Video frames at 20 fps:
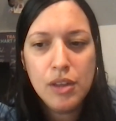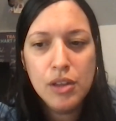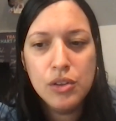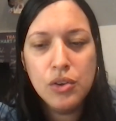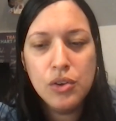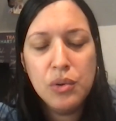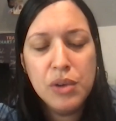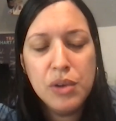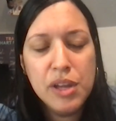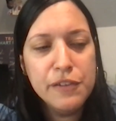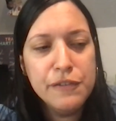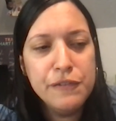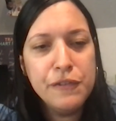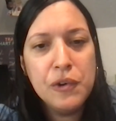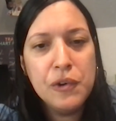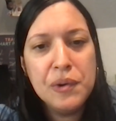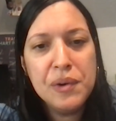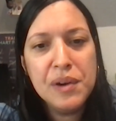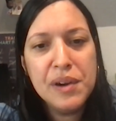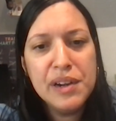going
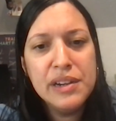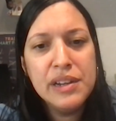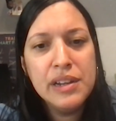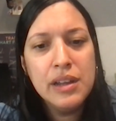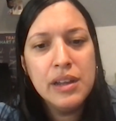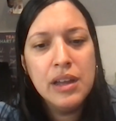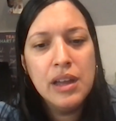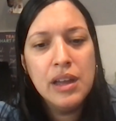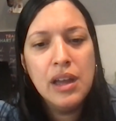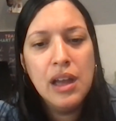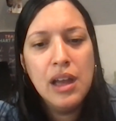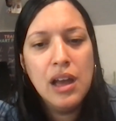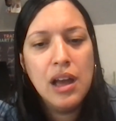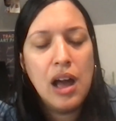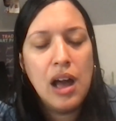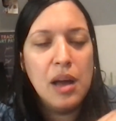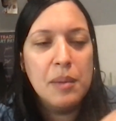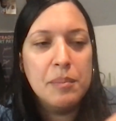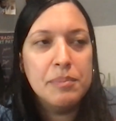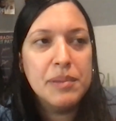forward,
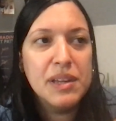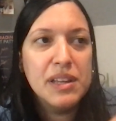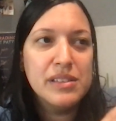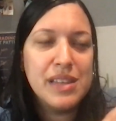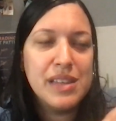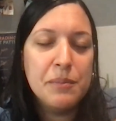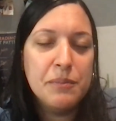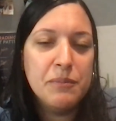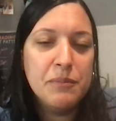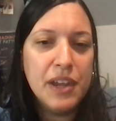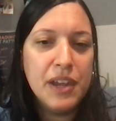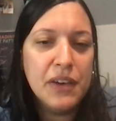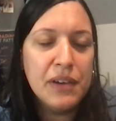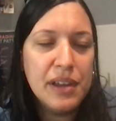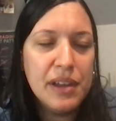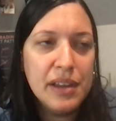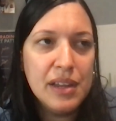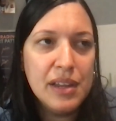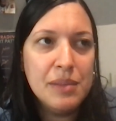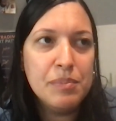because I'm
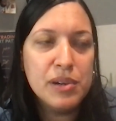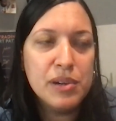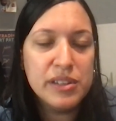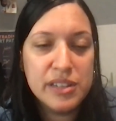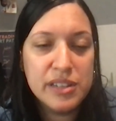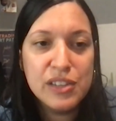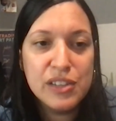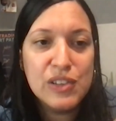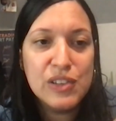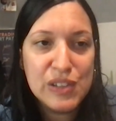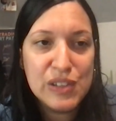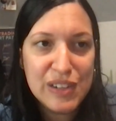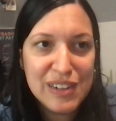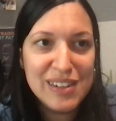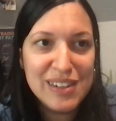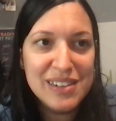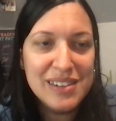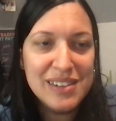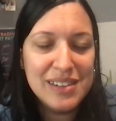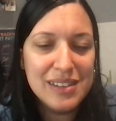very
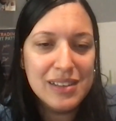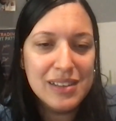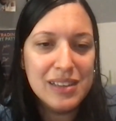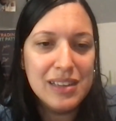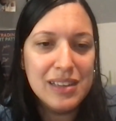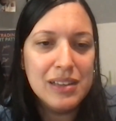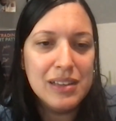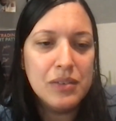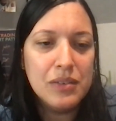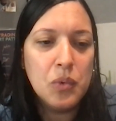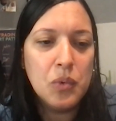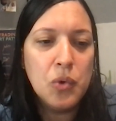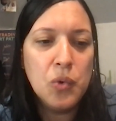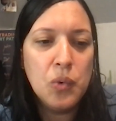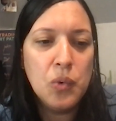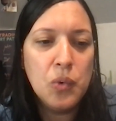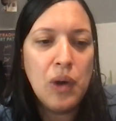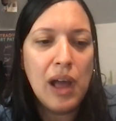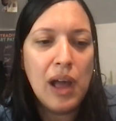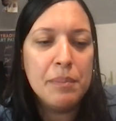particular
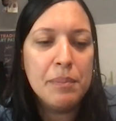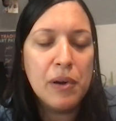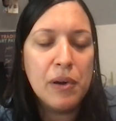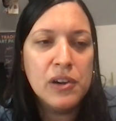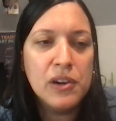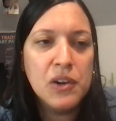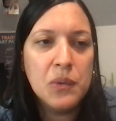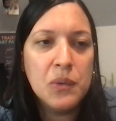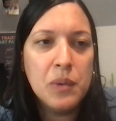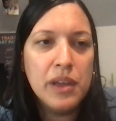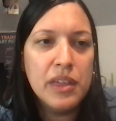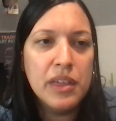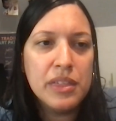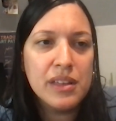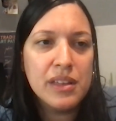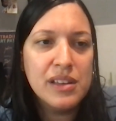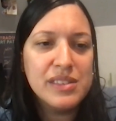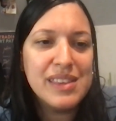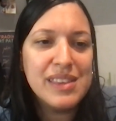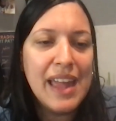who I partner
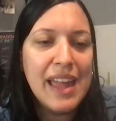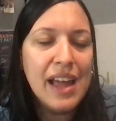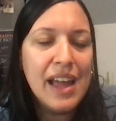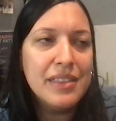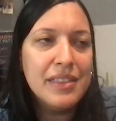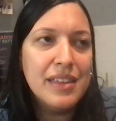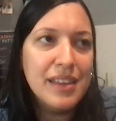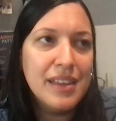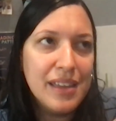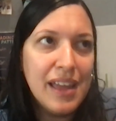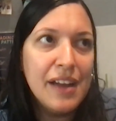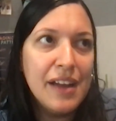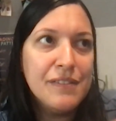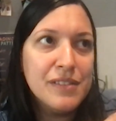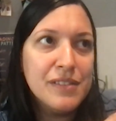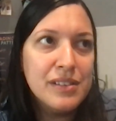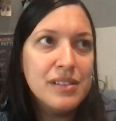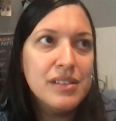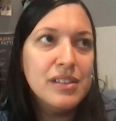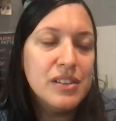with, because they
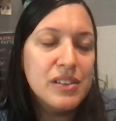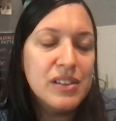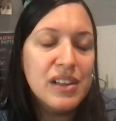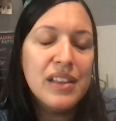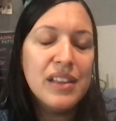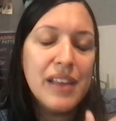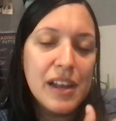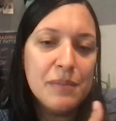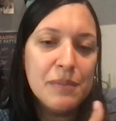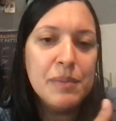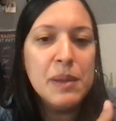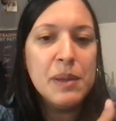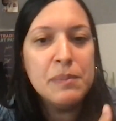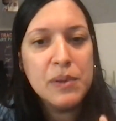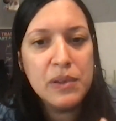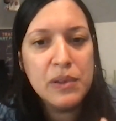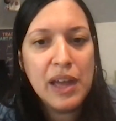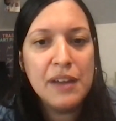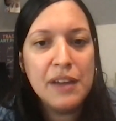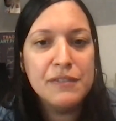have to, you know, a lot of
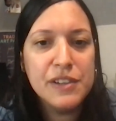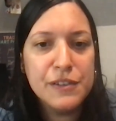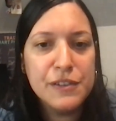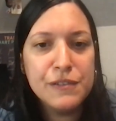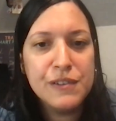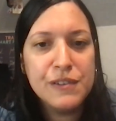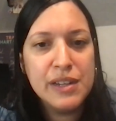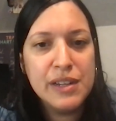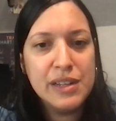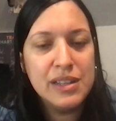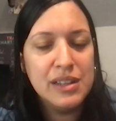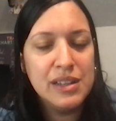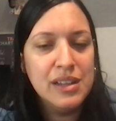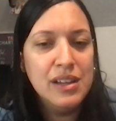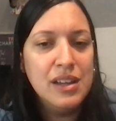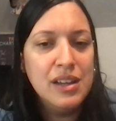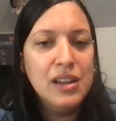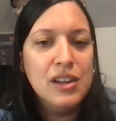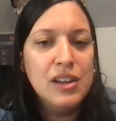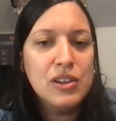people have different
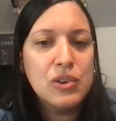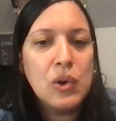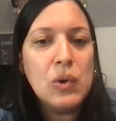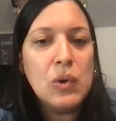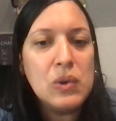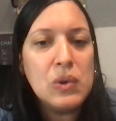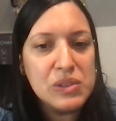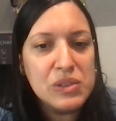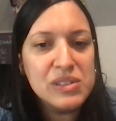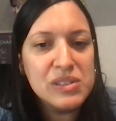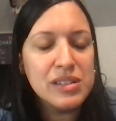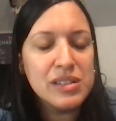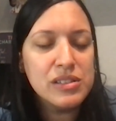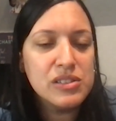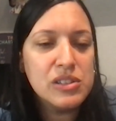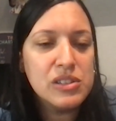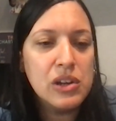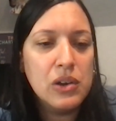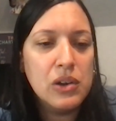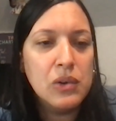
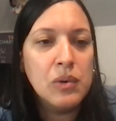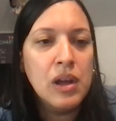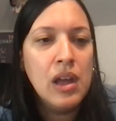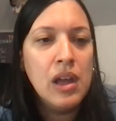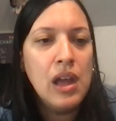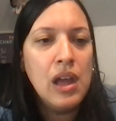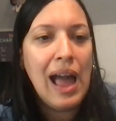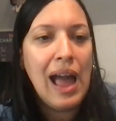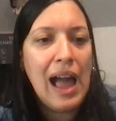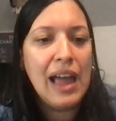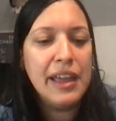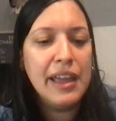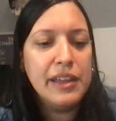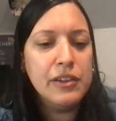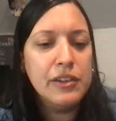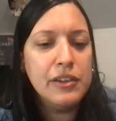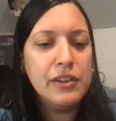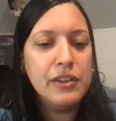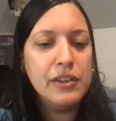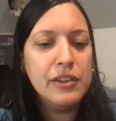goals. So
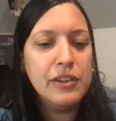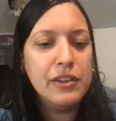I